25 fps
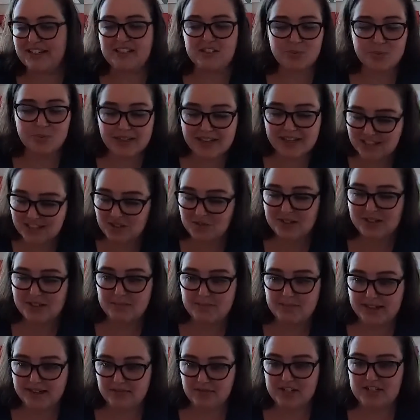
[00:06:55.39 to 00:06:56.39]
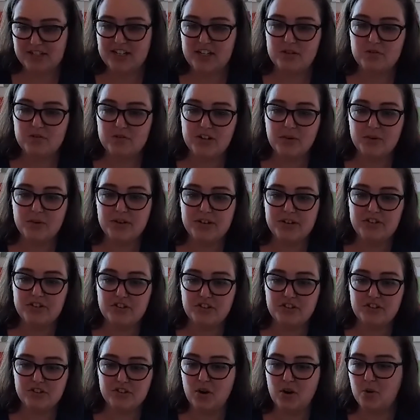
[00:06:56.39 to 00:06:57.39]
It's what gets you out of bed every day. You know it in
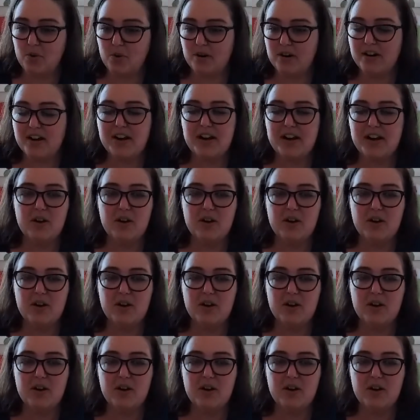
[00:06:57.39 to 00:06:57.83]
your core,